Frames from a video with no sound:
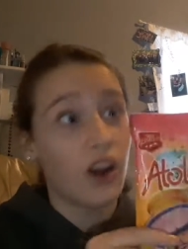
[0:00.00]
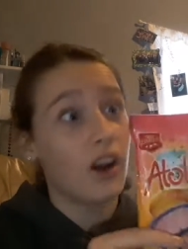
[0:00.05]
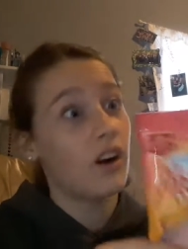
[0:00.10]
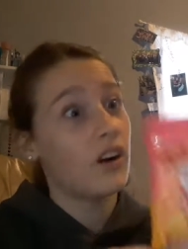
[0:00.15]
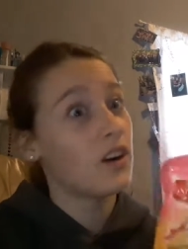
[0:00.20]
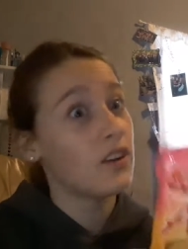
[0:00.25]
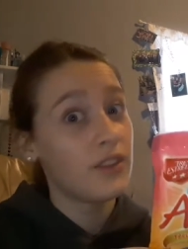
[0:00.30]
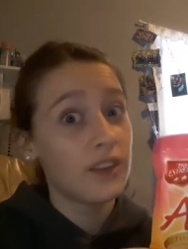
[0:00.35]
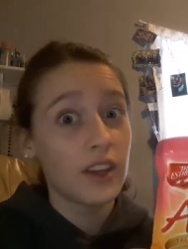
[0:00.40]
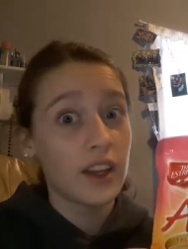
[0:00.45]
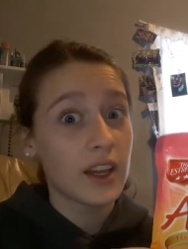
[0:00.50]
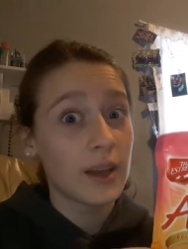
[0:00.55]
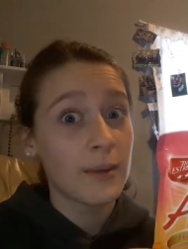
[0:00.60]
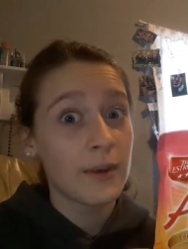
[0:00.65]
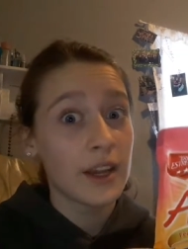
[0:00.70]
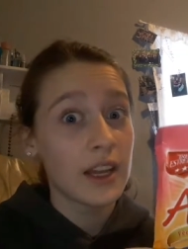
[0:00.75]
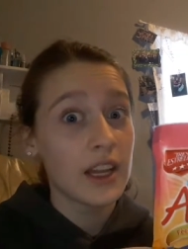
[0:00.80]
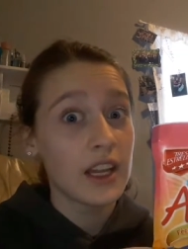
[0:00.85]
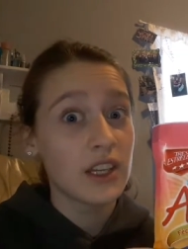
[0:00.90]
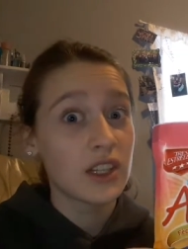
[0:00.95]
I already feel like I'm
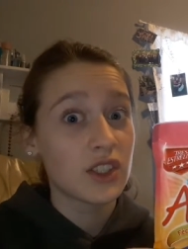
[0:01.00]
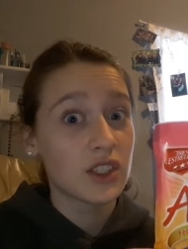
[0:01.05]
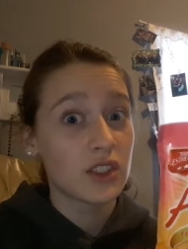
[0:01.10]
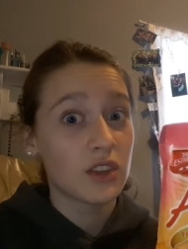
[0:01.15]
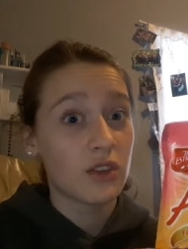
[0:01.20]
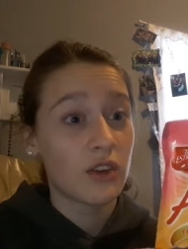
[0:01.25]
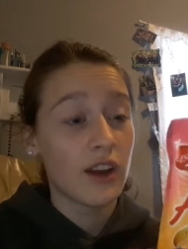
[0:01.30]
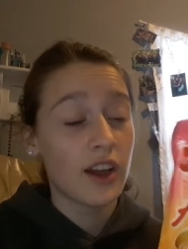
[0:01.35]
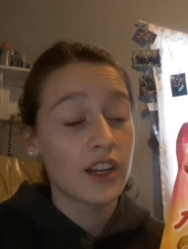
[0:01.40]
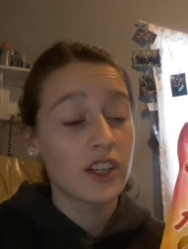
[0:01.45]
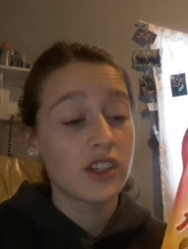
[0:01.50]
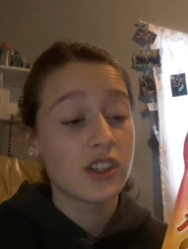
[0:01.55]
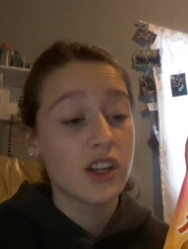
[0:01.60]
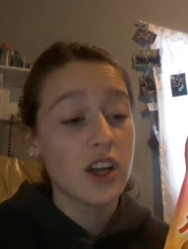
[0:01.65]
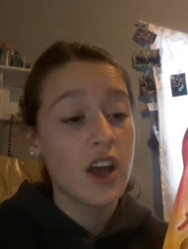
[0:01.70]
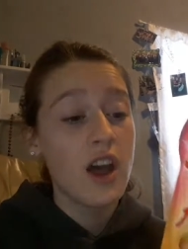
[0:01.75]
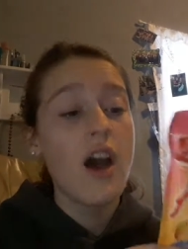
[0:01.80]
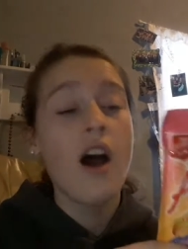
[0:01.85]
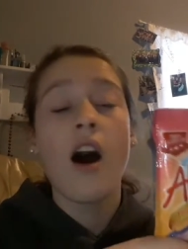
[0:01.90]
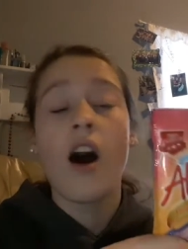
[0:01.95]
getting a sugar rush.
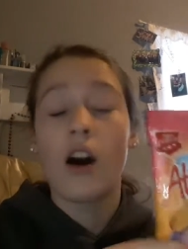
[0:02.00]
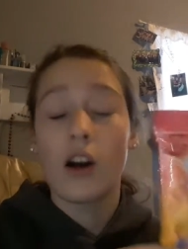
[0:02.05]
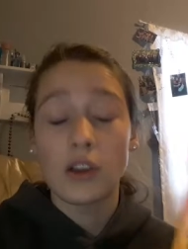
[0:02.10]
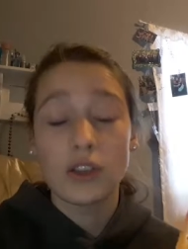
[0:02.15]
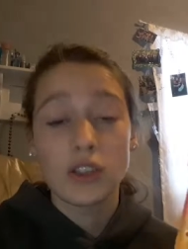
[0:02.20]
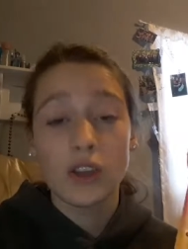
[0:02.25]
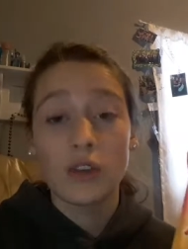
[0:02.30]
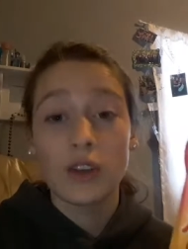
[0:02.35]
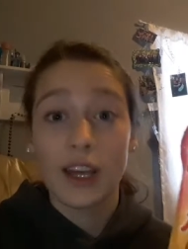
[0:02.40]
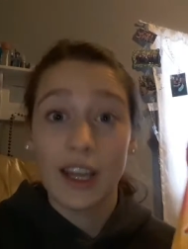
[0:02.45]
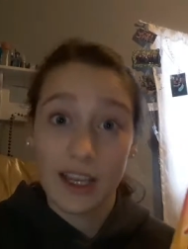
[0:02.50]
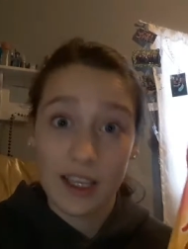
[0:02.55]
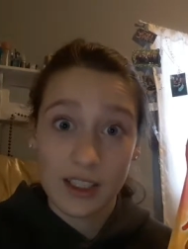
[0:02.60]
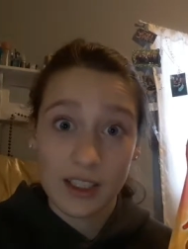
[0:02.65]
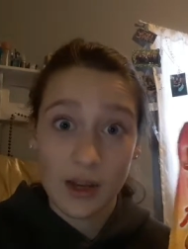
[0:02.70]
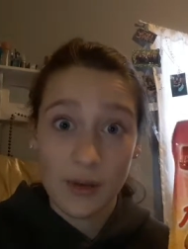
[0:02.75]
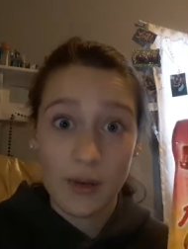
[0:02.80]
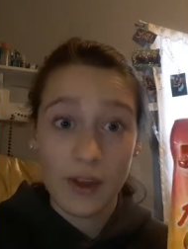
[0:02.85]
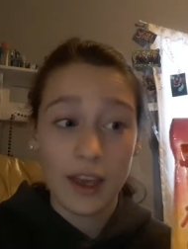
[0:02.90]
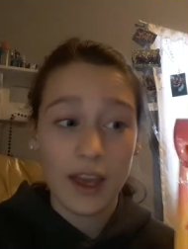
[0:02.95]
Also getting a
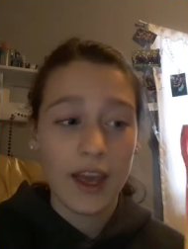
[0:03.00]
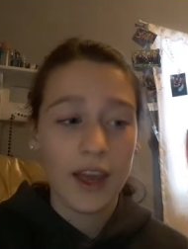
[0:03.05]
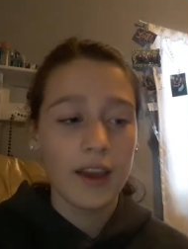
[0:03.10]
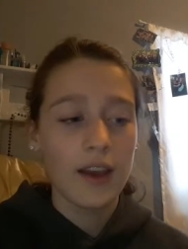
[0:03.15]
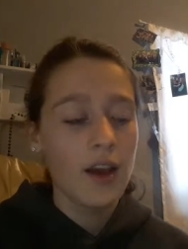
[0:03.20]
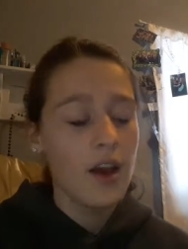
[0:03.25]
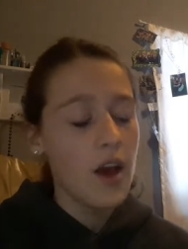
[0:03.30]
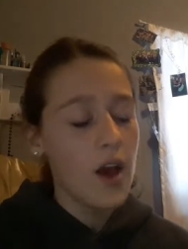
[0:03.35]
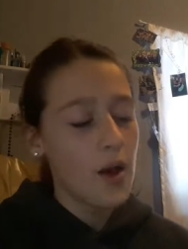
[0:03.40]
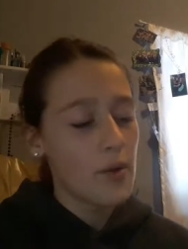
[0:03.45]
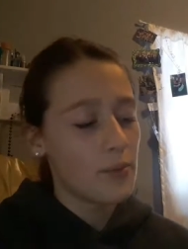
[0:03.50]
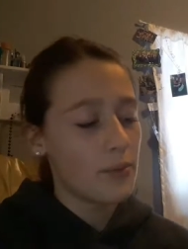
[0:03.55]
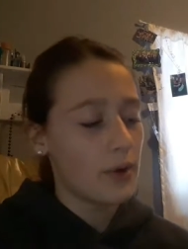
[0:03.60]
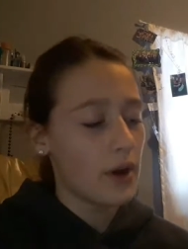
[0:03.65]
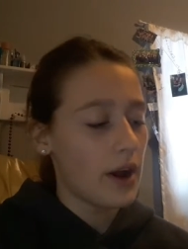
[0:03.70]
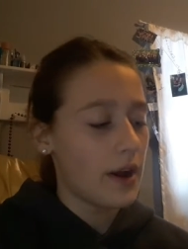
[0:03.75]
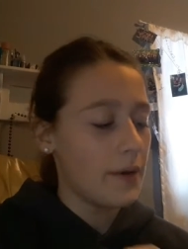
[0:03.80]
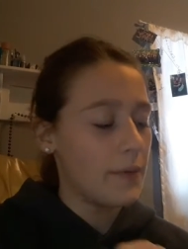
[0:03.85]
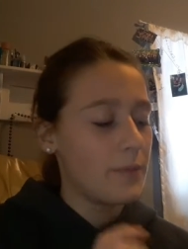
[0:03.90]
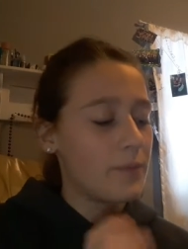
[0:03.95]
stomach ache,
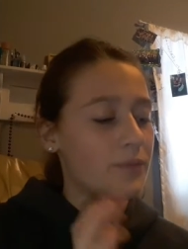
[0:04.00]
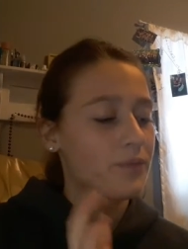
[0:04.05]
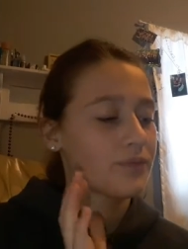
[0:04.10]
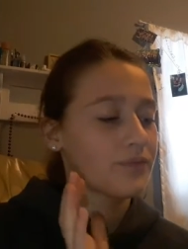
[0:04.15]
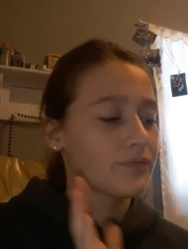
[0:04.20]
but